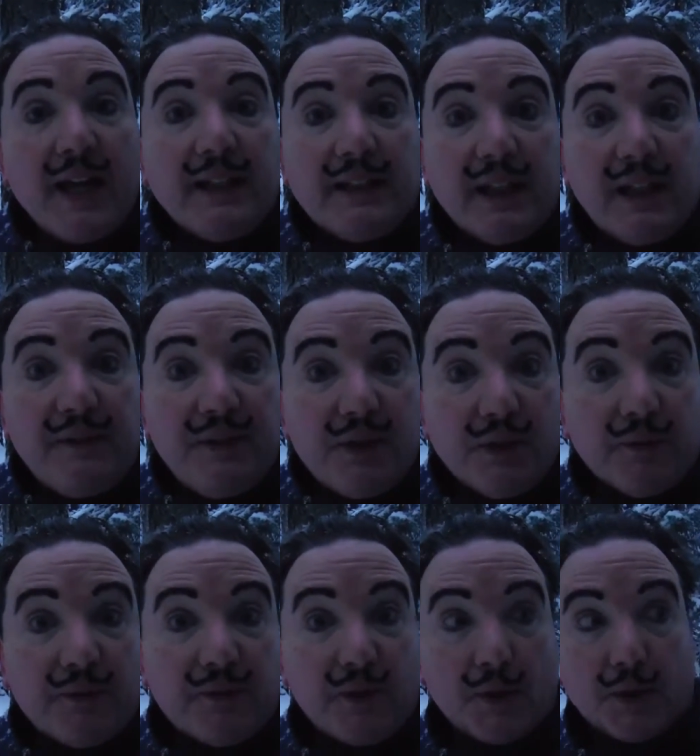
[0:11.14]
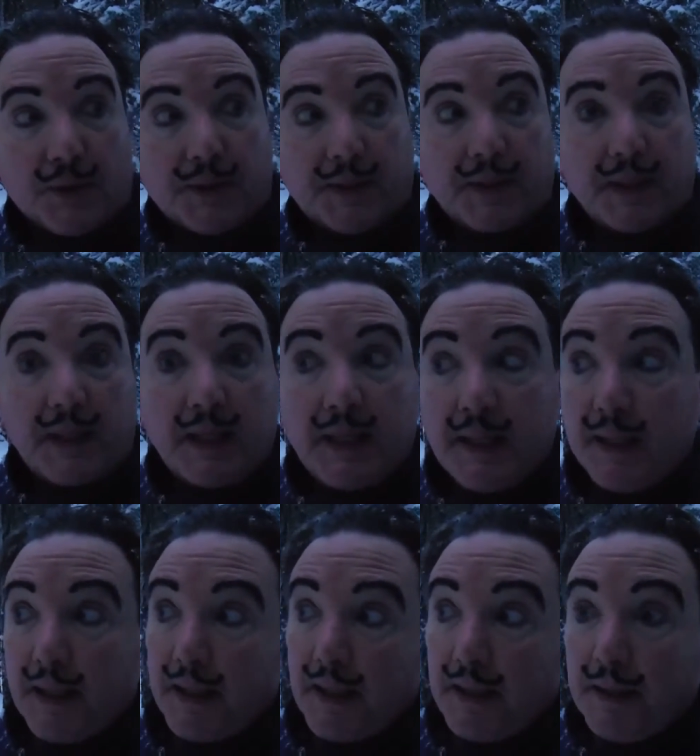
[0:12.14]
Television France,
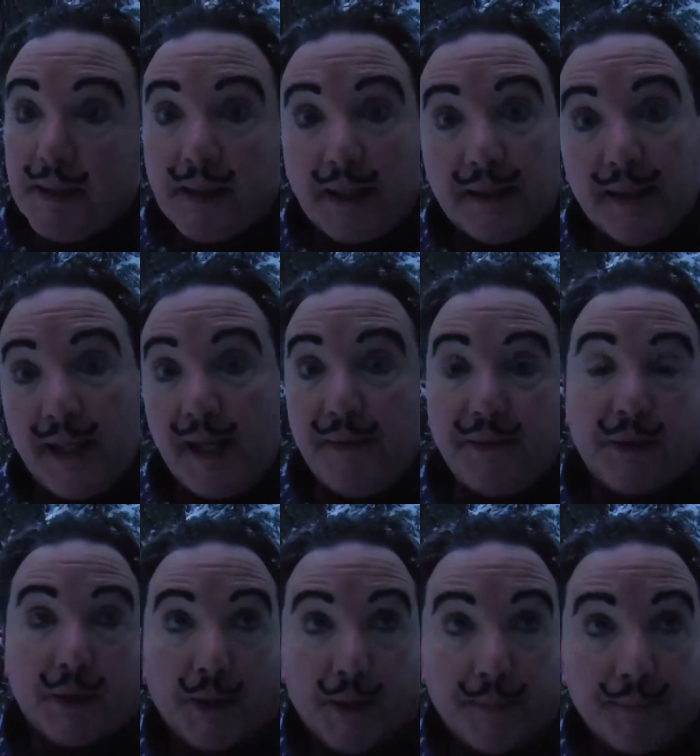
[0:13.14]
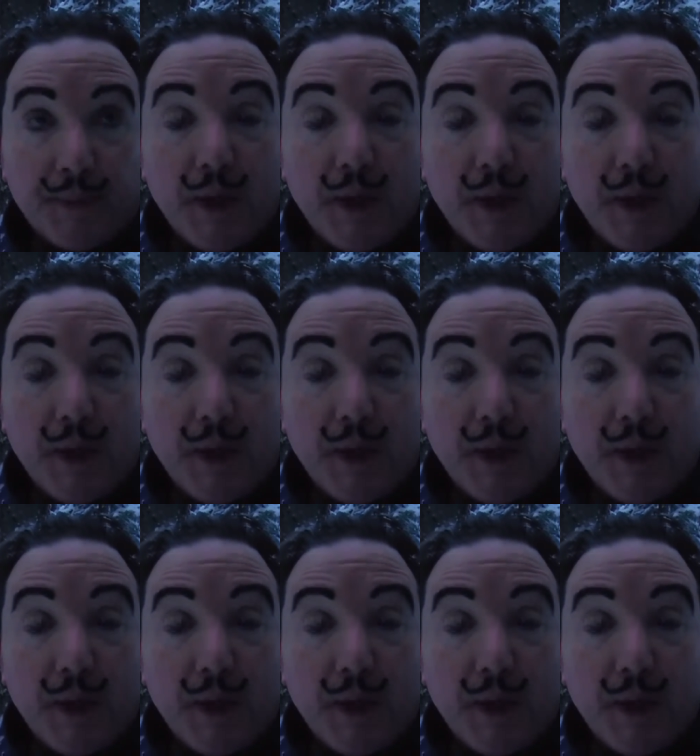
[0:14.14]
here in Scandinavia,